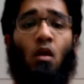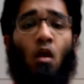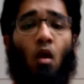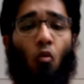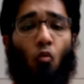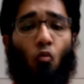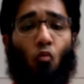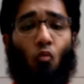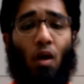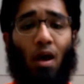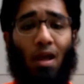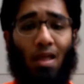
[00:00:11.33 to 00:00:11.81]

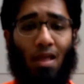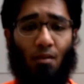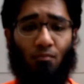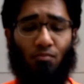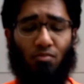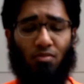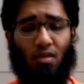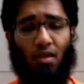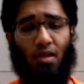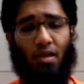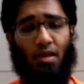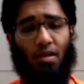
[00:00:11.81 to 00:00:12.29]
Why I'm
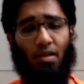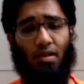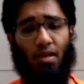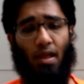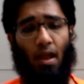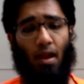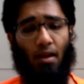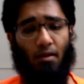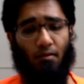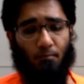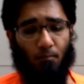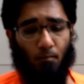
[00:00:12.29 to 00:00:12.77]
saying
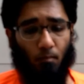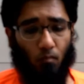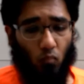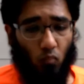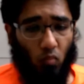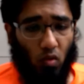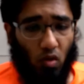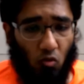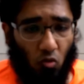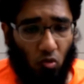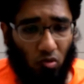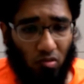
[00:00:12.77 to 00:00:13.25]
that?
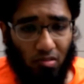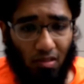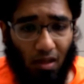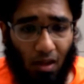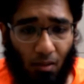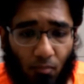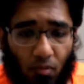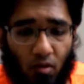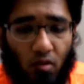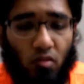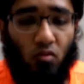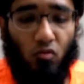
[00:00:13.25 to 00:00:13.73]
Because
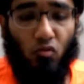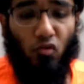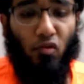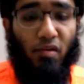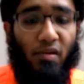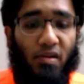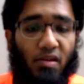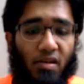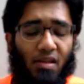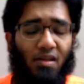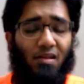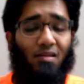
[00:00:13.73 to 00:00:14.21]

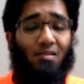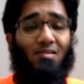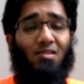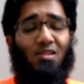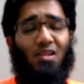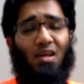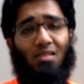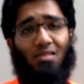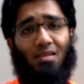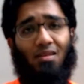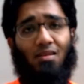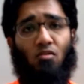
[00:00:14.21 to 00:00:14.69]
cybersecurity is
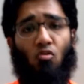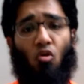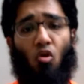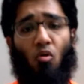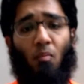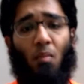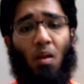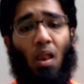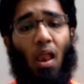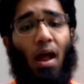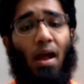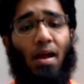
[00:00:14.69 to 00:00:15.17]
just a
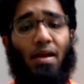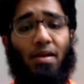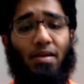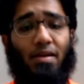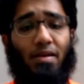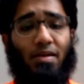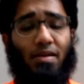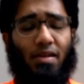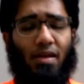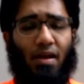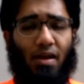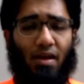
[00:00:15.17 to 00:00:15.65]
normal
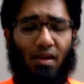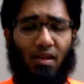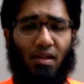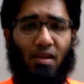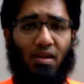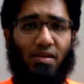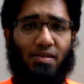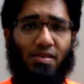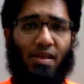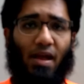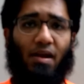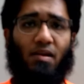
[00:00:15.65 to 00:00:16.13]
IT degree
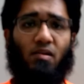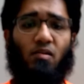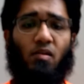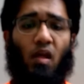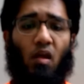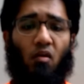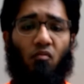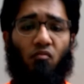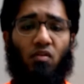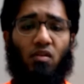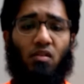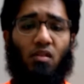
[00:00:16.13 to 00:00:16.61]

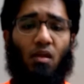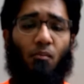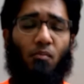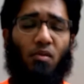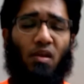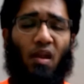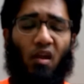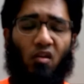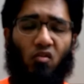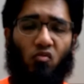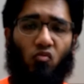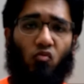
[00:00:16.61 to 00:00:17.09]
ducted with some
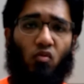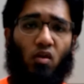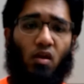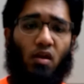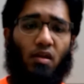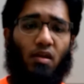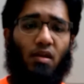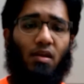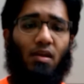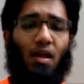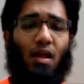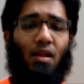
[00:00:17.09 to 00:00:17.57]

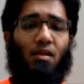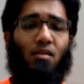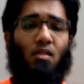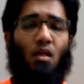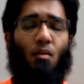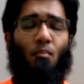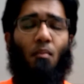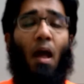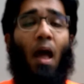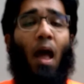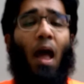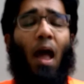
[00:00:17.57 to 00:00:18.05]
networking and
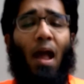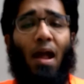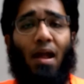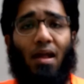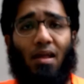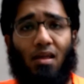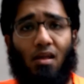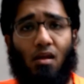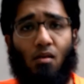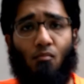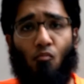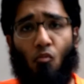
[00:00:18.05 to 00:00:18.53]
some
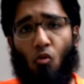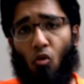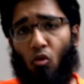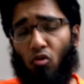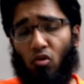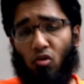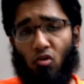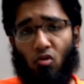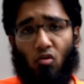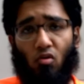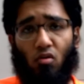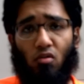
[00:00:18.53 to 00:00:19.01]
hacking
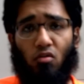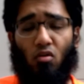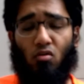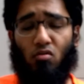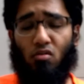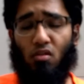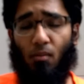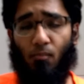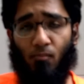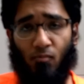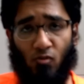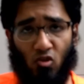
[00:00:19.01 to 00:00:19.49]
modules or
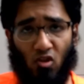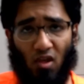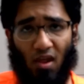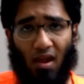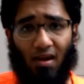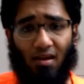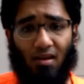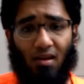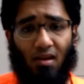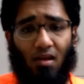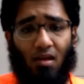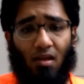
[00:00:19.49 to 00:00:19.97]

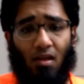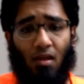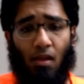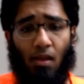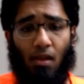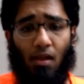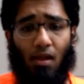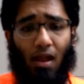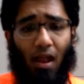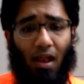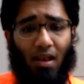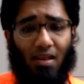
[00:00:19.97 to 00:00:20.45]
subject,
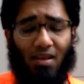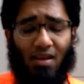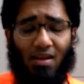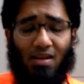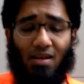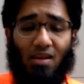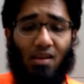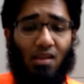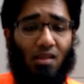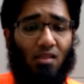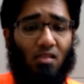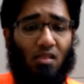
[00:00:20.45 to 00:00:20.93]
and then
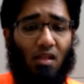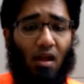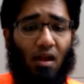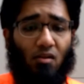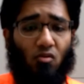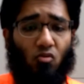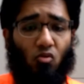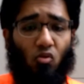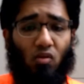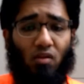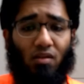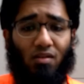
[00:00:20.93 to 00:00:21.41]
they
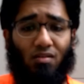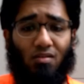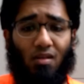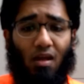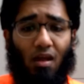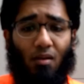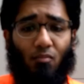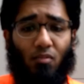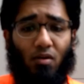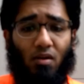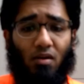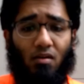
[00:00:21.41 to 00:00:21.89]
start calling
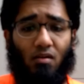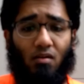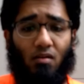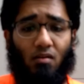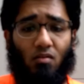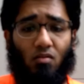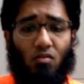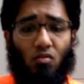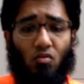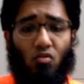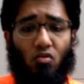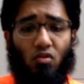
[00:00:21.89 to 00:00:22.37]

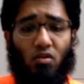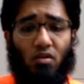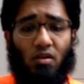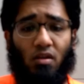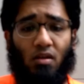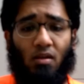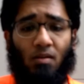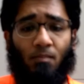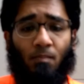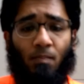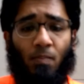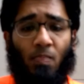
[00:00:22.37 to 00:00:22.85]

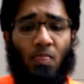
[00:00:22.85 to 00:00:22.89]
cybersecurity.